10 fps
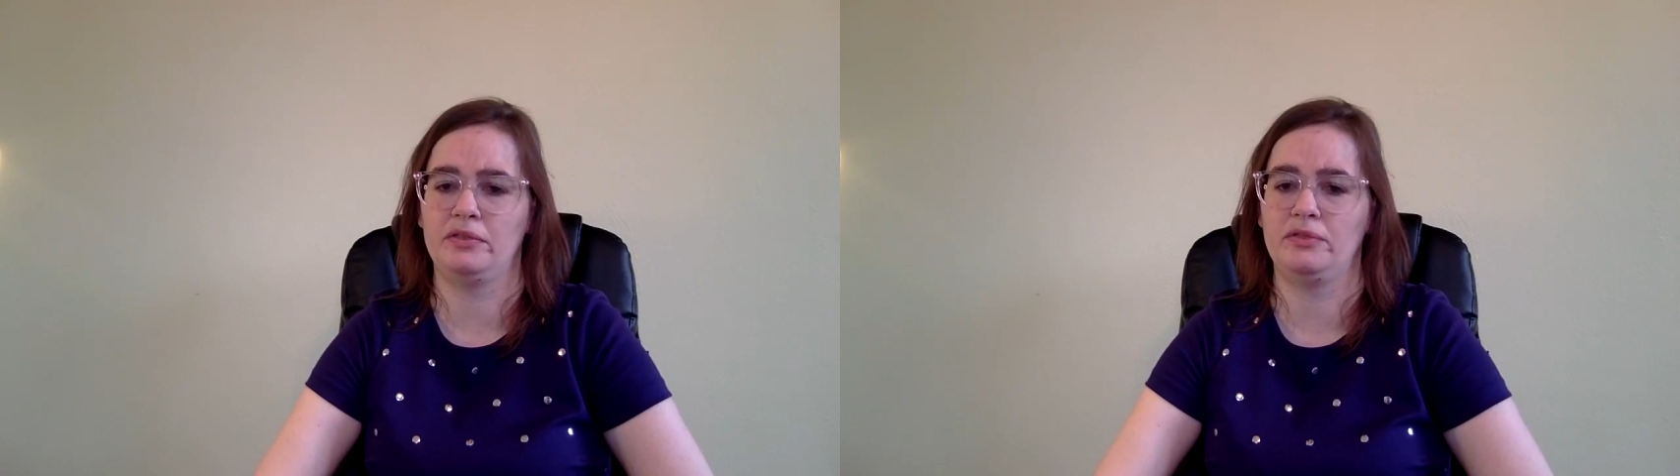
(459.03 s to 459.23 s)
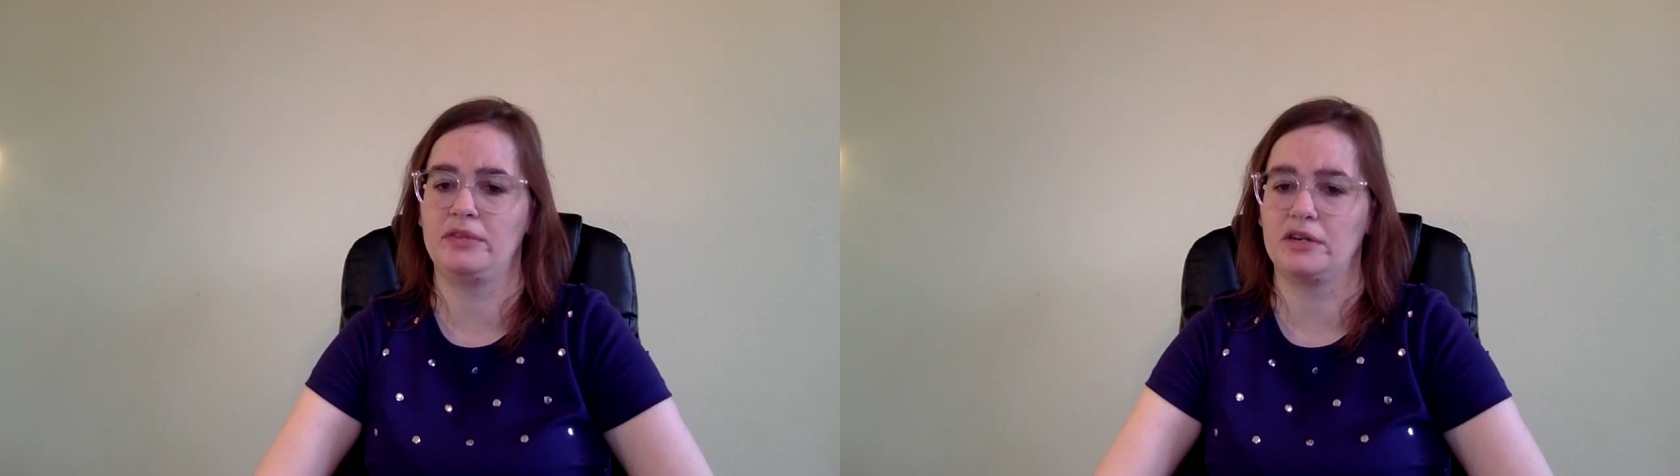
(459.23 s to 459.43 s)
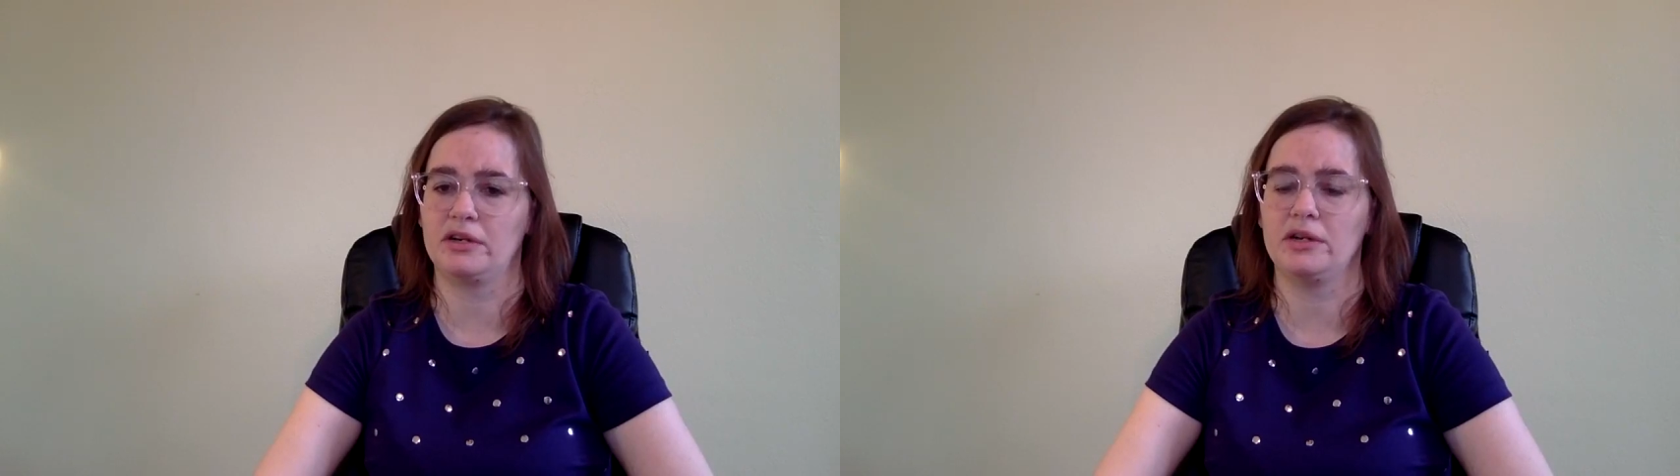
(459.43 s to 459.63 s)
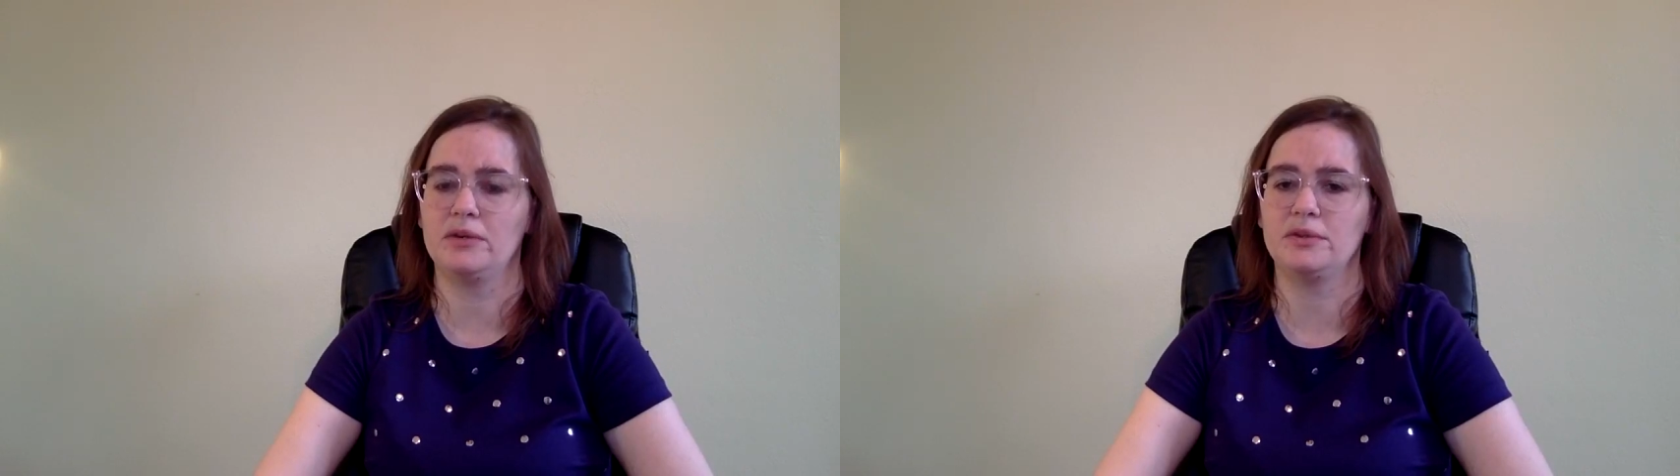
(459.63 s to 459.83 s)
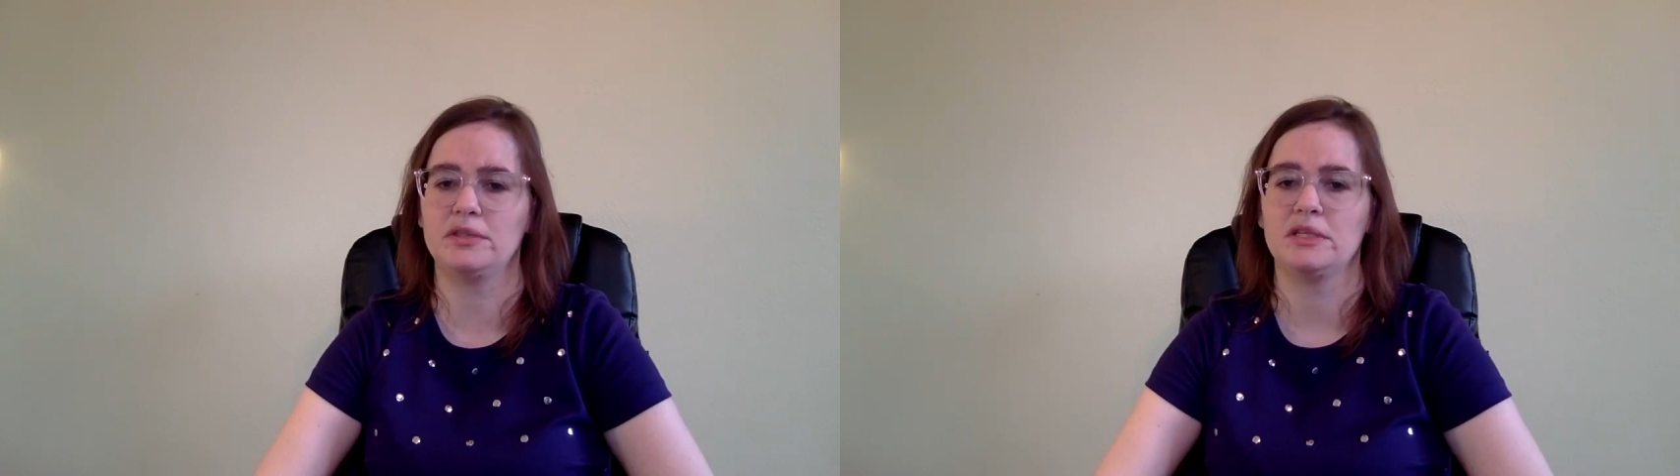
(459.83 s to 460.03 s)

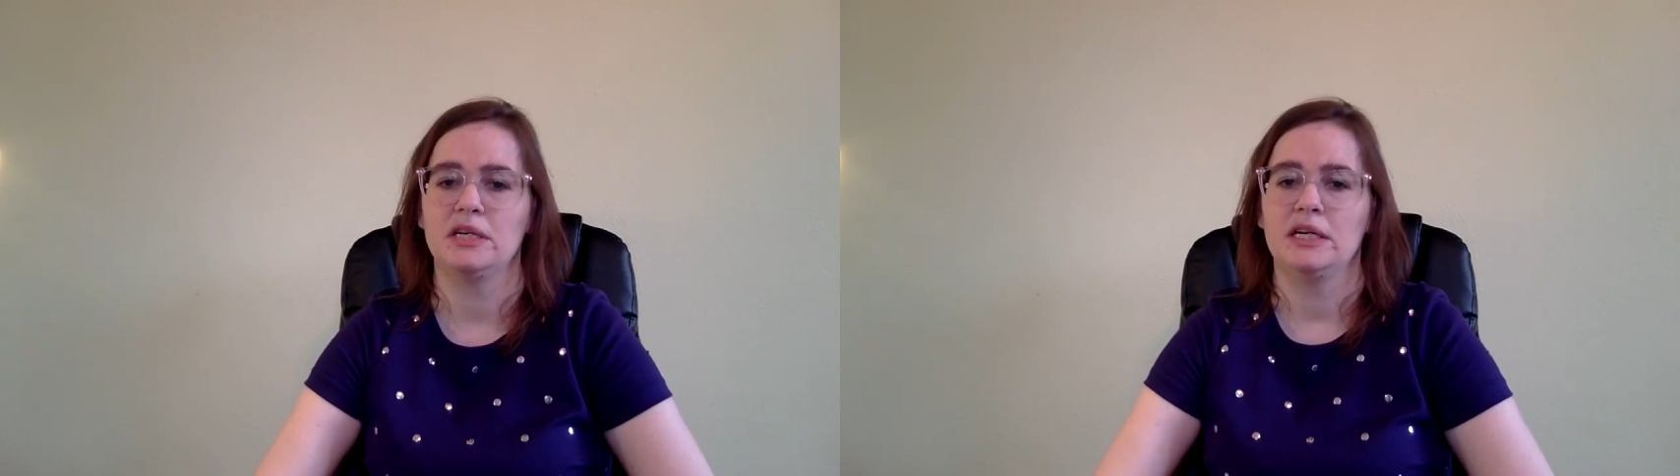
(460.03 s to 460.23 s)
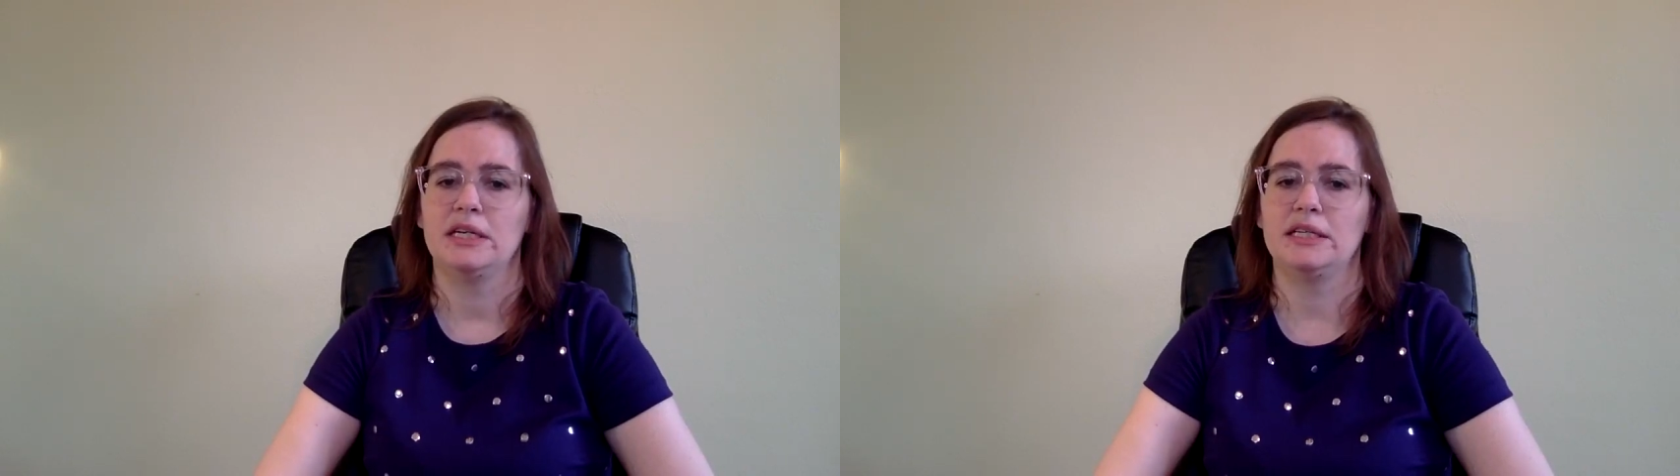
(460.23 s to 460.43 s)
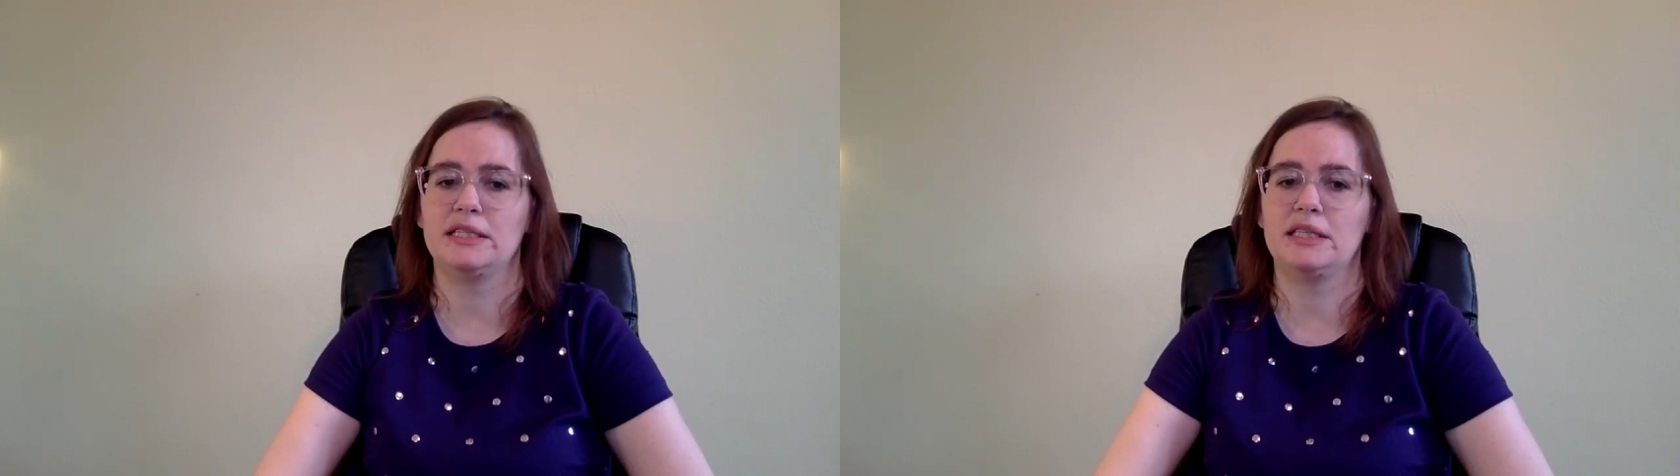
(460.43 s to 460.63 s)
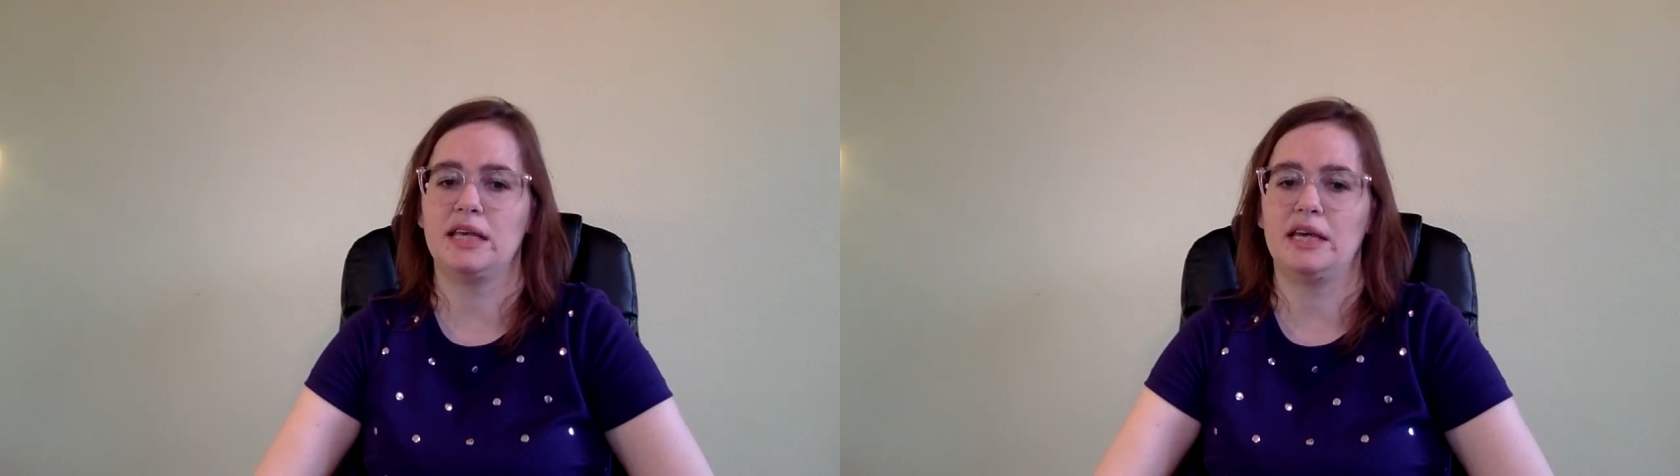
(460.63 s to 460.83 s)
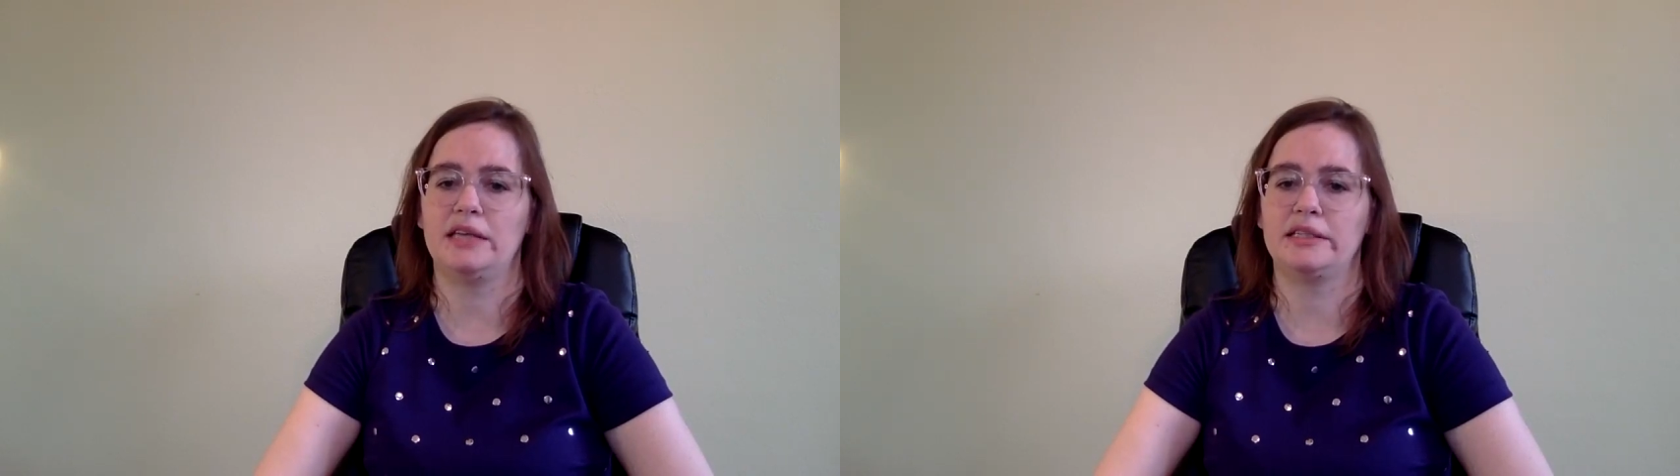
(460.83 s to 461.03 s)
Theranos is that